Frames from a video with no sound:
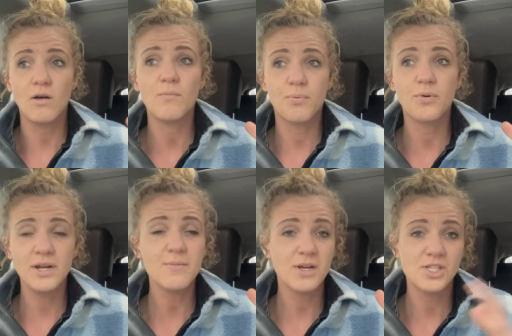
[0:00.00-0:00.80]

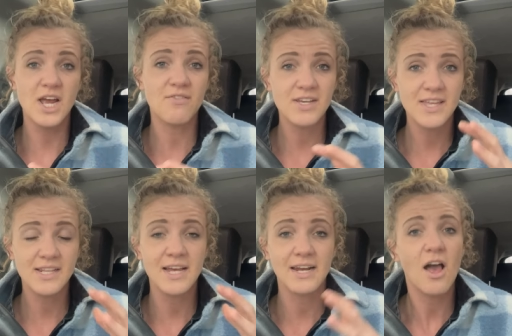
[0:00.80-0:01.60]
pretty much
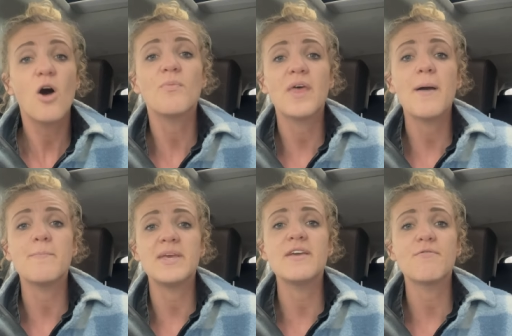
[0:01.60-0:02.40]
everything that can help
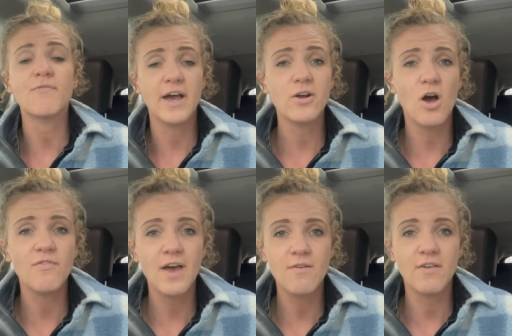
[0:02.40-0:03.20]
that bee fight
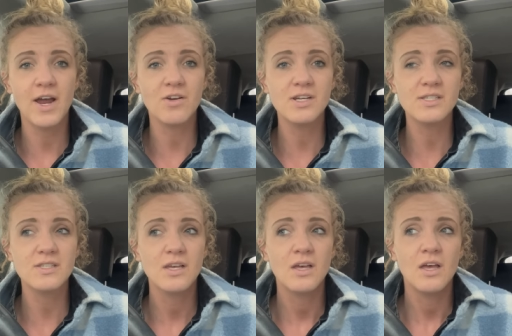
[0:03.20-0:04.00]
off that
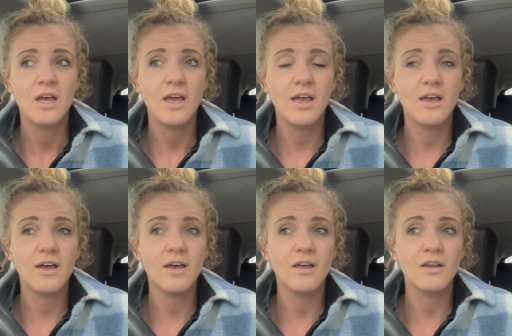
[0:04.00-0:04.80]
virus,
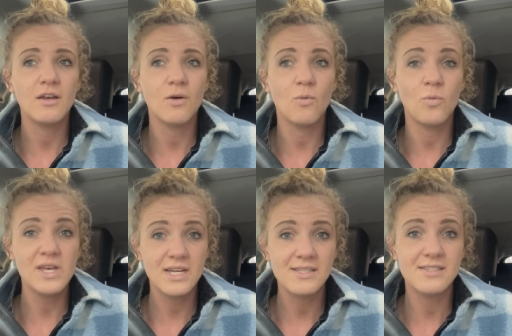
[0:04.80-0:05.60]
and
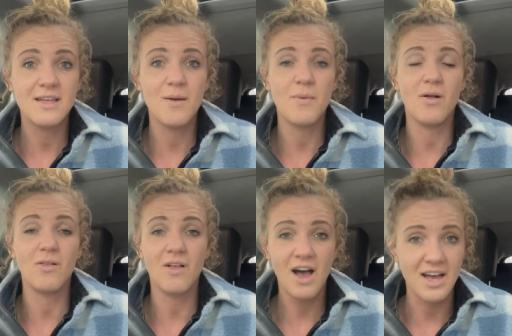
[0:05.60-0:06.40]
weakens them a
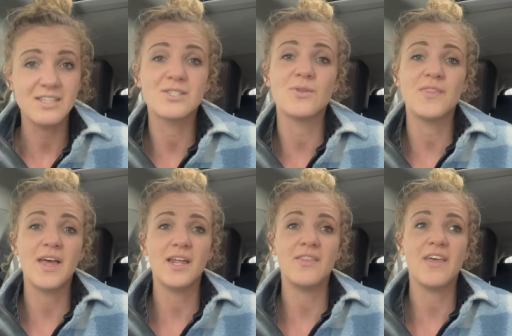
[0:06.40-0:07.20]
lot, so
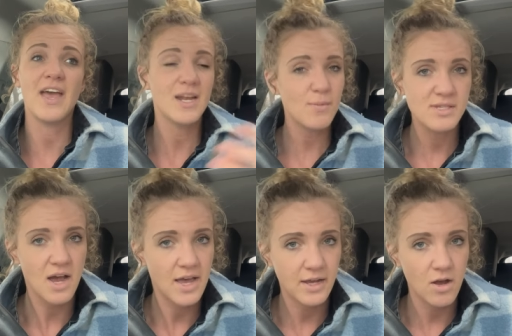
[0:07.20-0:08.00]
then they end up
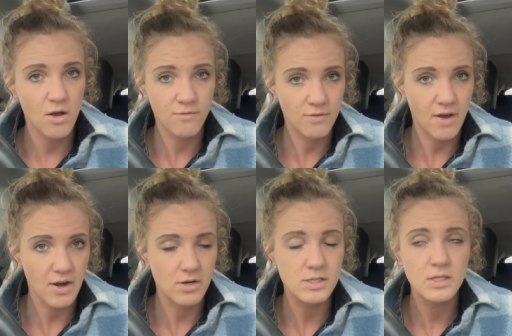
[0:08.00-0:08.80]
dying of the
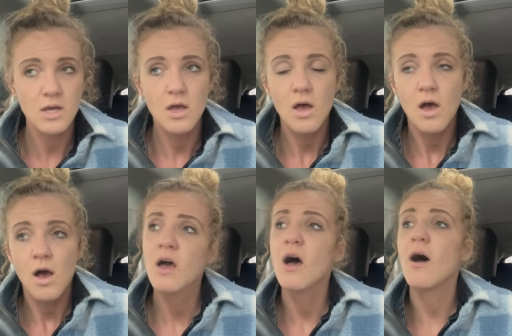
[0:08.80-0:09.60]
virus.
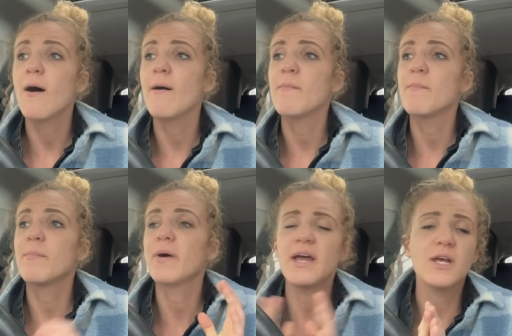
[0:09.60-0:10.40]
Um,
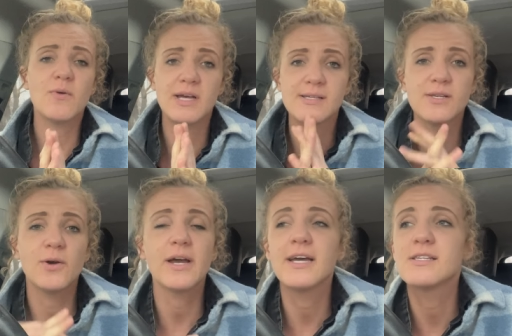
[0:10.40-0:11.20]
but anyways,
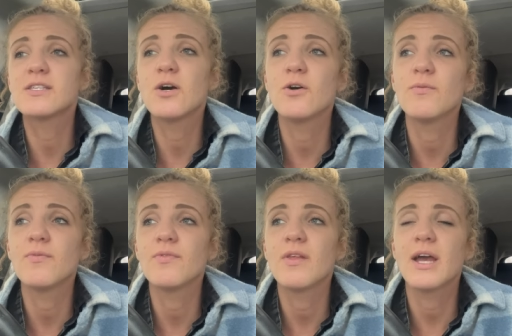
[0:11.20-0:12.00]
okay, so...
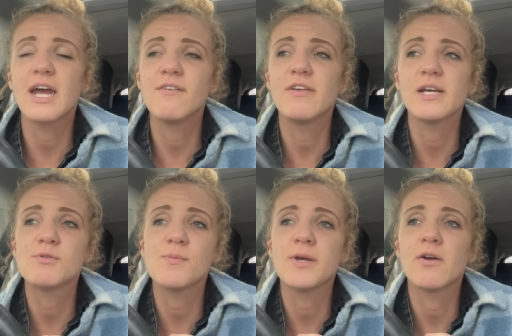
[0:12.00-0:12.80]
I kind of feel like I'm
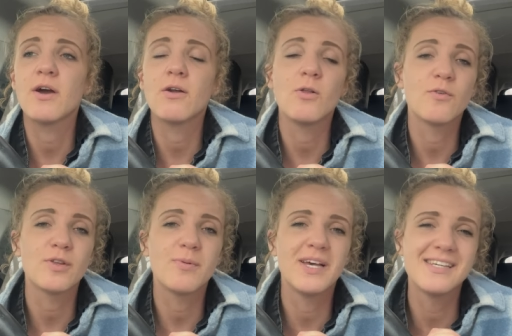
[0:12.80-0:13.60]
jumping around all over
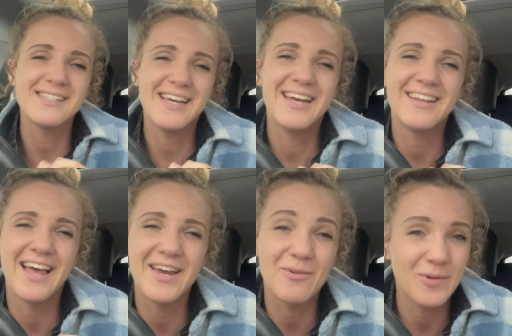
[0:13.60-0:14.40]
the place and
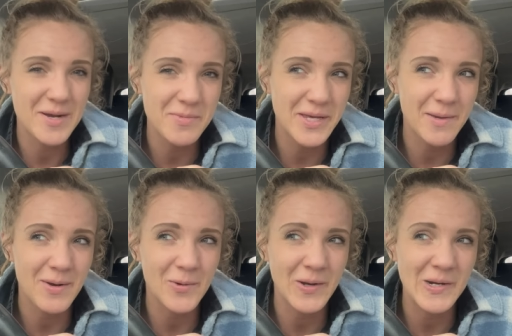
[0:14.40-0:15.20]
like rambling
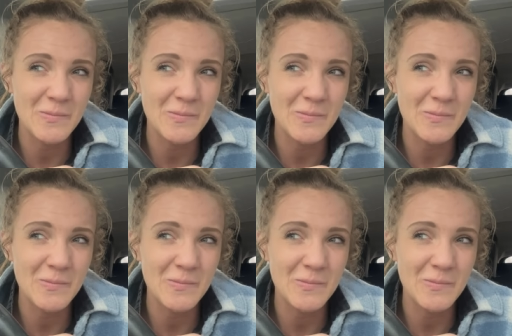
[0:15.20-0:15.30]
about random